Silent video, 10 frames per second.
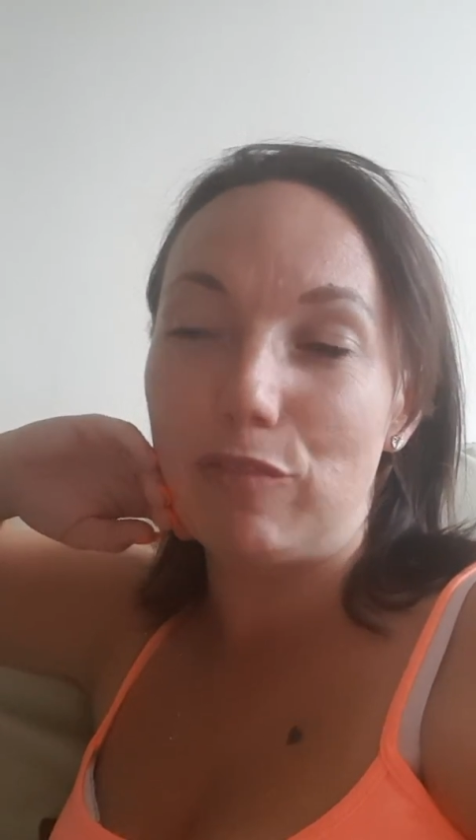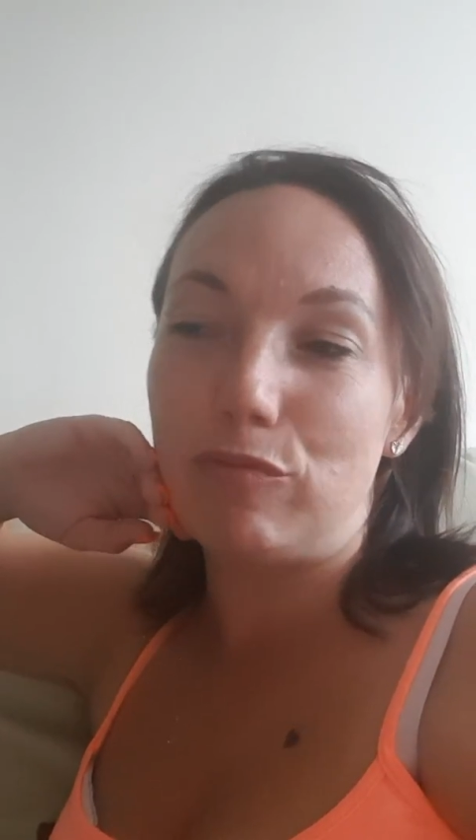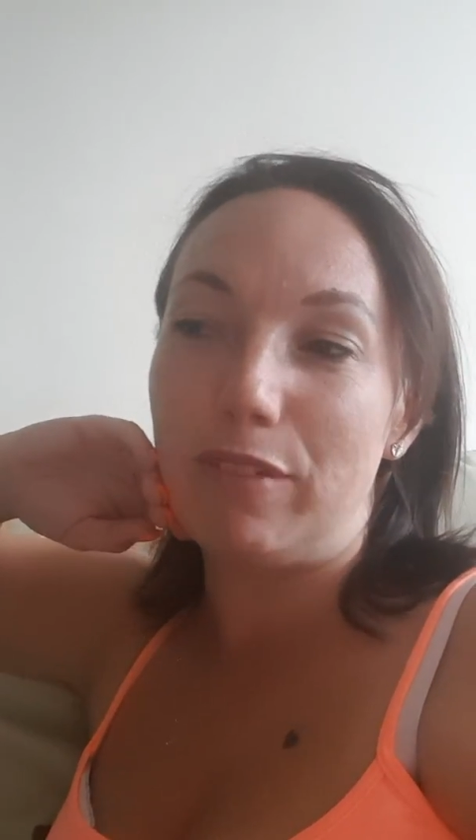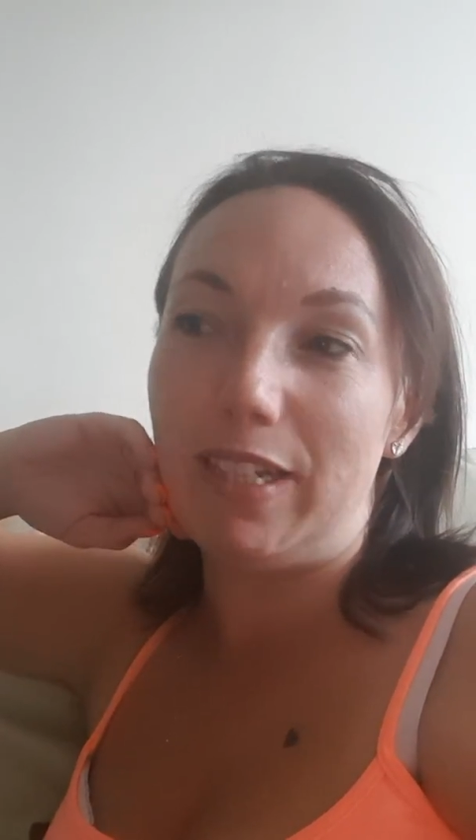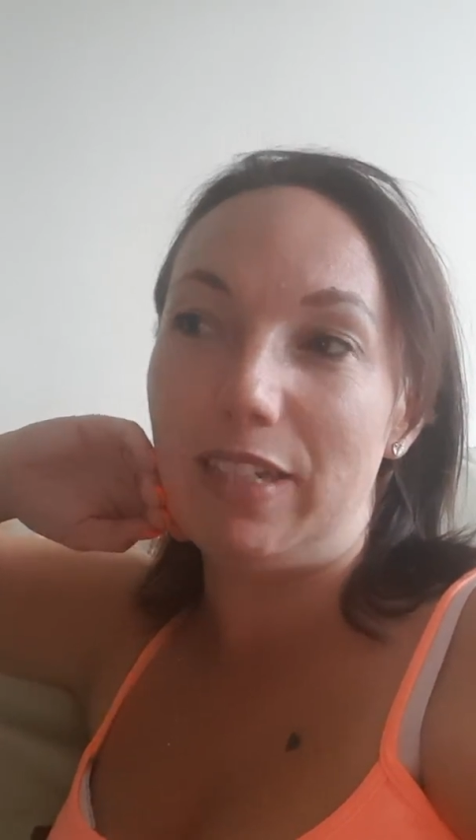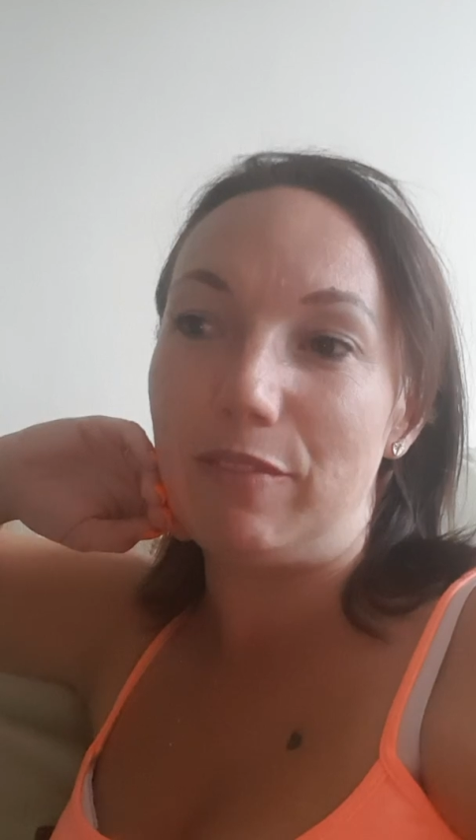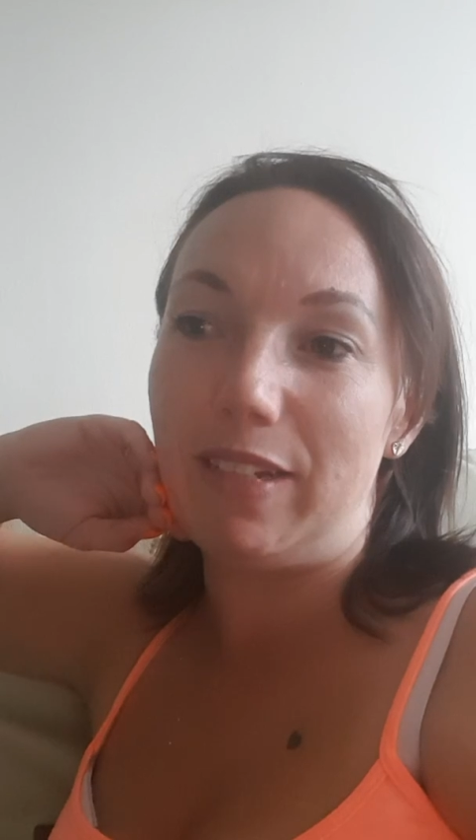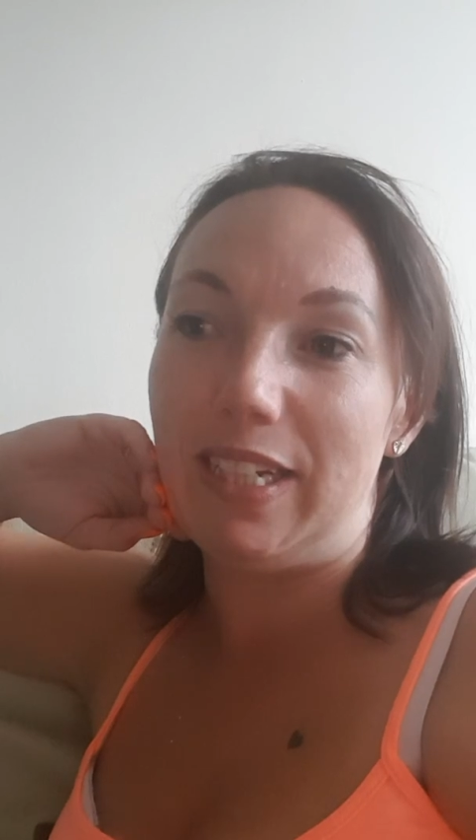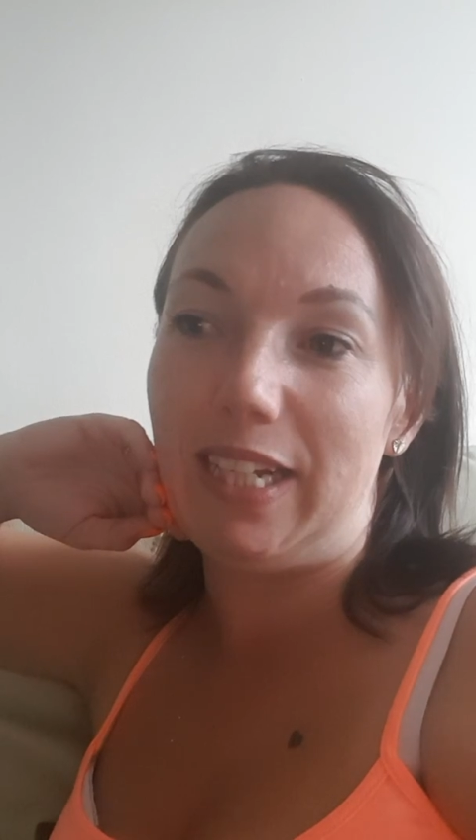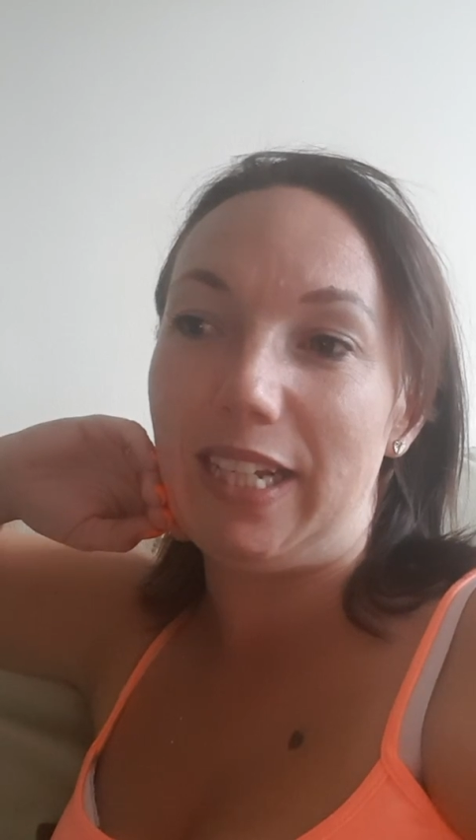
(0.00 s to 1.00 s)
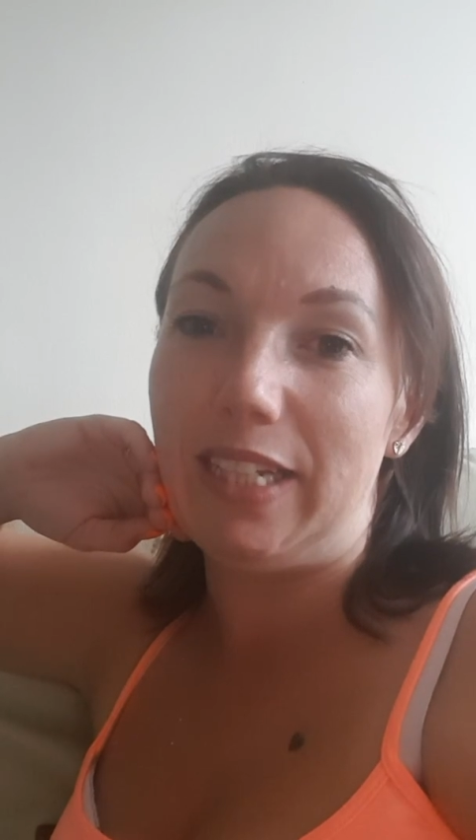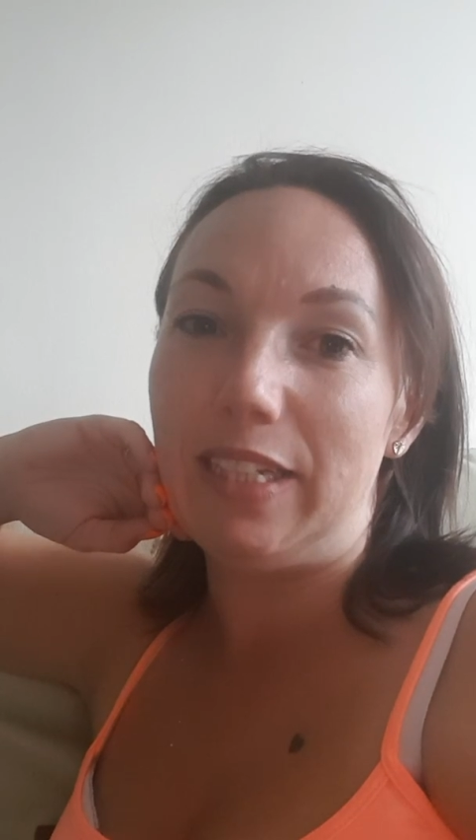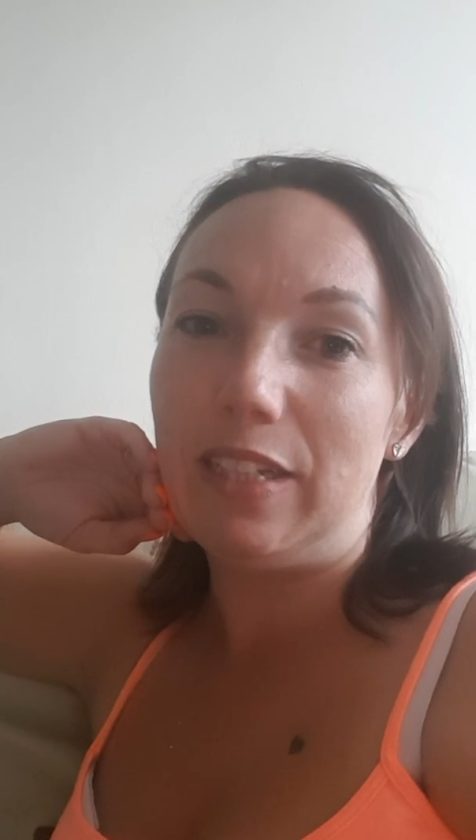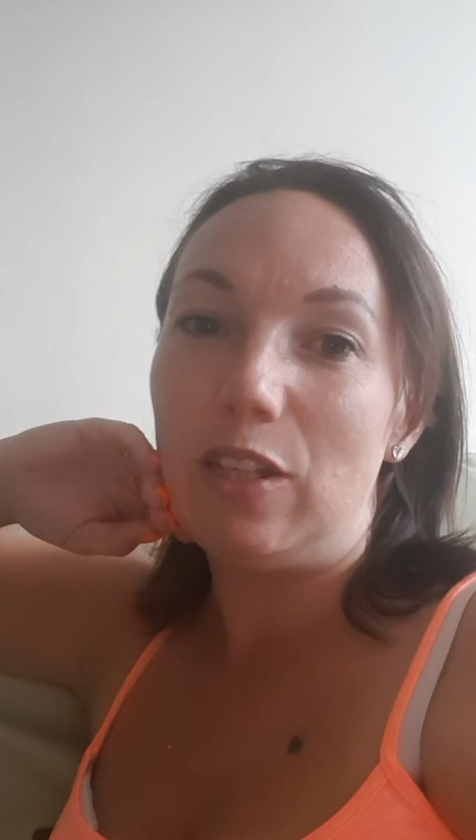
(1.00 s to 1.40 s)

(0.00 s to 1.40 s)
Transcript: It really, really